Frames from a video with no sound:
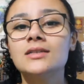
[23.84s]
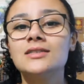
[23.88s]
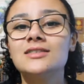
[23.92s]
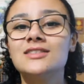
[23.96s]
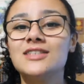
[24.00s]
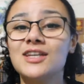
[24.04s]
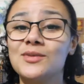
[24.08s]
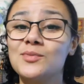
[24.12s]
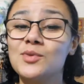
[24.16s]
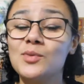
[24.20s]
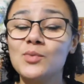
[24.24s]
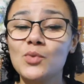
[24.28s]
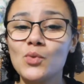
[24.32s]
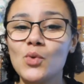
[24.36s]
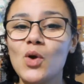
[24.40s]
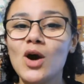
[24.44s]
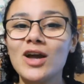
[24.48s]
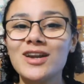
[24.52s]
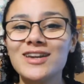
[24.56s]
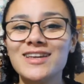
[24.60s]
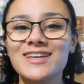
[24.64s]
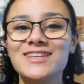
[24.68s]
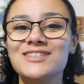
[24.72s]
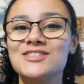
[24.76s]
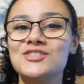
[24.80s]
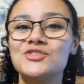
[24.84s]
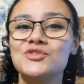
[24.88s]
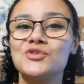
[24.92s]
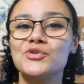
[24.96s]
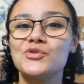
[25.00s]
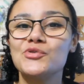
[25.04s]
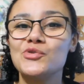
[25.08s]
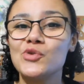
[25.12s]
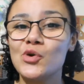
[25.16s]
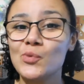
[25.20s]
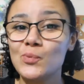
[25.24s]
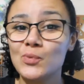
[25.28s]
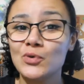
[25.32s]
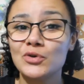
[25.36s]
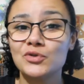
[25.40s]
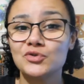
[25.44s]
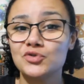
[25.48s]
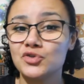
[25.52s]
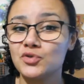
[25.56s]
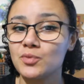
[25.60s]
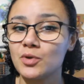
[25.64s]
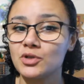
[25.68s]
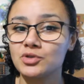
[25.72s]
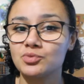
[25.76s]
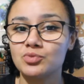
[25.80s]
Tip number 1 is to not put
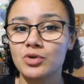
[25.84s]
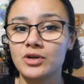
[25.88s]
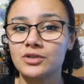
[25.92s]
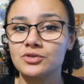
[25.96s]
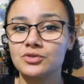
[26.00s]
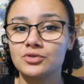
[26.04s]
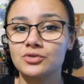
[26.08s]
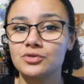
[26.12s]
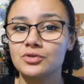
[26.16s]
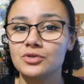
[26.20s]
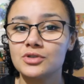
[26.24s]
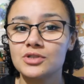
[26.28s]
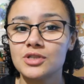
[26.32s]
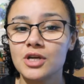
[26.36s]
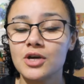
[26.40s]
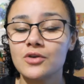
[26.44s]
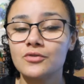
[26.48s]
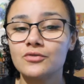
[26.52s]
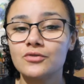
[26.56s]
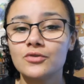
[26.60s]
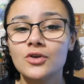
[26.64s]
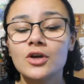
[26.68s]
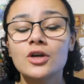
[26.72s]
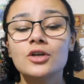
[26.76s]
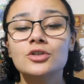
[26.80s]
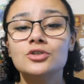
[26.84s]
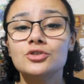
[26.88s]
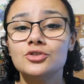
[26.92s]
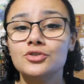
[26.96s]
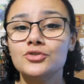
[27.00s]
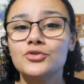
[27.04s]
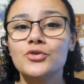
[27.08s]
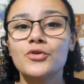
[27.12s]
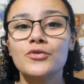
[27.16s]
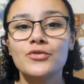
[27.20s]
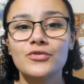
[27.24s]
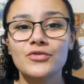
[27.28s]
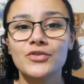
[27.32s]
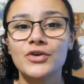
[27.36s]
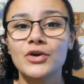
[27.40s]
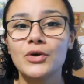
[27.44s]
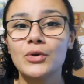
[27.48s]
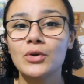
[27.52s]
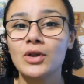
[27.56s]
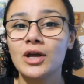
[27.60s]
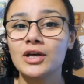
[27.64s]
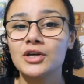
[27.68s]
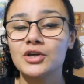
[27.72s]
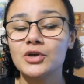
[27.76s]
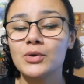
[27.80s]
too much pressure on yourself. Do not
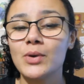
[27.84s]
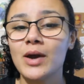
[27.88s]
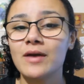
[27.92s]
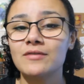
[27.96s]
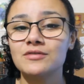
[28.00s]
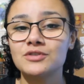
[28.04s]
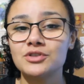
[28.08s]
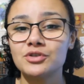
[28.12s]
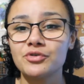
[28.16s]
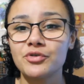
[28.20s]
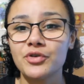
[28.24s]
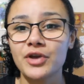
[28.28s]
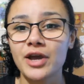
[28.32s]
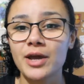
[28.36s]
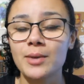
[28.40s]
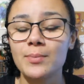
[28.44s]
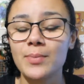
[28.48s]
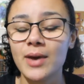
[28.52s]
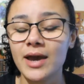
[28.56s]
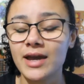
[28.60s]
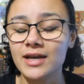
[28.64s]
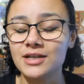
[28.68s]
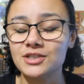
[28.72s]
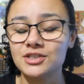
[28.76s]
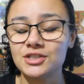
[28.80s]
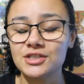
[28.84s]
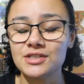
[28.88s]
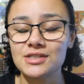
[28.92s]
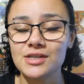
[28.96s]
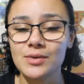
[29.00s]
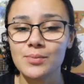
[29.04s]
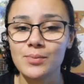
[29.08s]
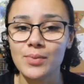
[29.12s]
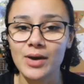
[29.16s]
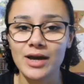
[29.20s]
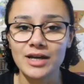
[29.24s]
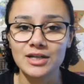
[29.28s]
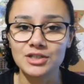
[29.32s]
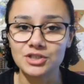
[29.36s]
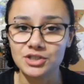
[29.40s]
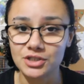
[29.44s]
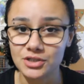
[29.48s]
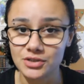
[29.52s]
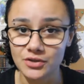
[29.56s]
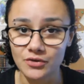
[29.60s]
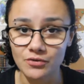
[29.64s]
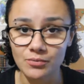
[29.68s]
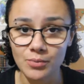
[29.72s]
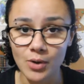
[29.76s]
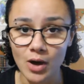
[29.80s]
feel like you have to create pages and
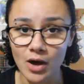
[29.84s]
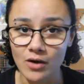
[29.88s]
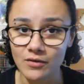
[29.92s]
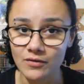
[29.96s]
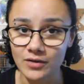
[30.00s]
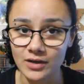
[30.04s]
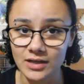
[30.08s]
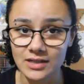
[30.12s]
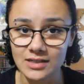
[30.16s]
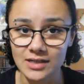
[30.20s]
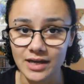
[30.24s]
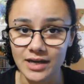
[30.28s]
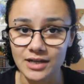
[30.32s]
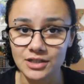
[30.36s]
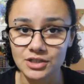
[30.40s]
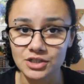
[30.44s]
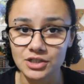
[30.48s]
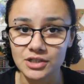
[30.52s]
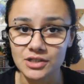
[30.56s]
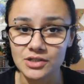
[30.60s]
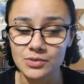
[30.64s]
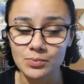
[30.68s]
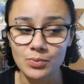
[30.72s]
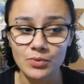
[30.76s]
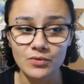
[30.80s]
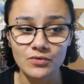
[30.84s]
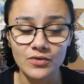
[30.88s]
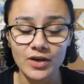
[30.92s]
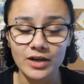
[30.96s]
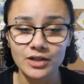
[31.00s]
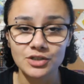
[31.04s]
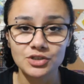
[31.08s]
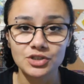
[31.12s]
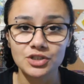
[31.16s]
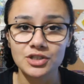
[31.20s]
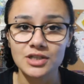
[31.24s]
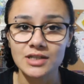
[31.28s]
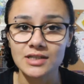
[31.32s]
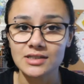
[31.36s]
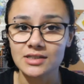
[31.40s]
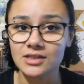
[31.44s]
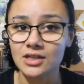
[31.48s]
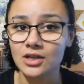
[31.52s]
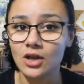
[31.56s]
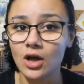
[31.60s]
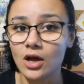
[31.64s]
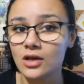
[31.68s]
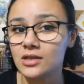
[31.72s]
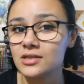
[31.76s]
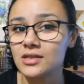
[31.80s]
pages of perfect sketches. Perfection is
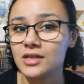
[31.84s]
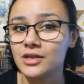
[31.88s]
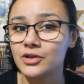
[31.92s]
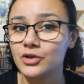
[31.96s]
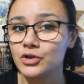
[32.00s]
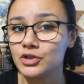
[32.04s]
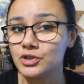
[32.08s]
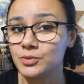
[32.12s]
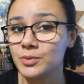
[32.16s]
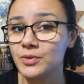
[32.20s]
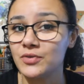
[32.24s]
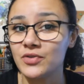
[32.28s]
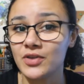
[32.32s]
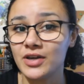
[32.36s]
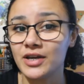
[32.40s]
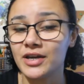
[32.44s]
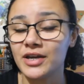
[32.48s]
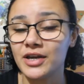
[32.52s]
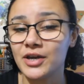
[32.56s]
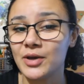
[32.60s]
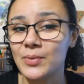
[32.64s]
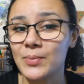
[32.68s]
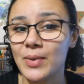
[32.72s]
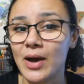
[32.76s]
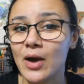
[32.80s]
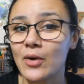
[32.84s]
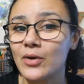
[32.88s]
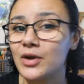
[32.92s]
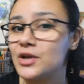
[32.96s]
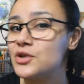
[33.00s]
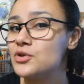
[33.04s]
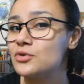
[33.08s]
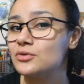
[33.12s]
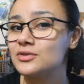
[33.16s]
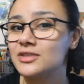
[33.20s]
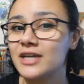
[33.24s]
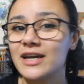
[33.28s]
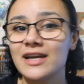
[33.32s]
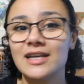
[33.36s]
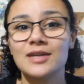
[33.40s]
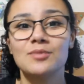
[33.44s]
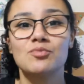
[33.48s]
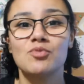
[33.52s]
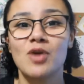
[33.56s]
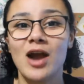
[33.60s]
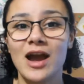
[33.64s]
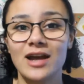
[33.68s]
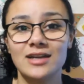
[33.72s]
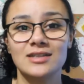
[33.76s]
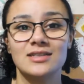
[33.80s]
the last thing you should be thinking about in your daily
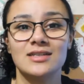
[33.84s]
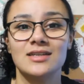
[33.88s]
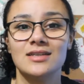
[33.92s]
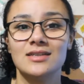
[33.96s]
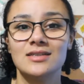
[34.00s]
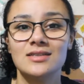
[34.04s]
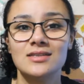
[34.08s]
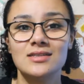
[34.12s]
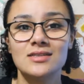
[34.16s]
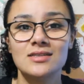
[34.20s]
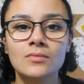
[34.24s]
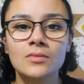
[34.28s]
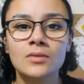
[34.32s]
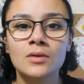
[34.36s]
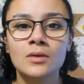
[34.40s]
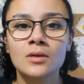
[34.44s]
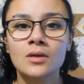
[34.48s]
practice.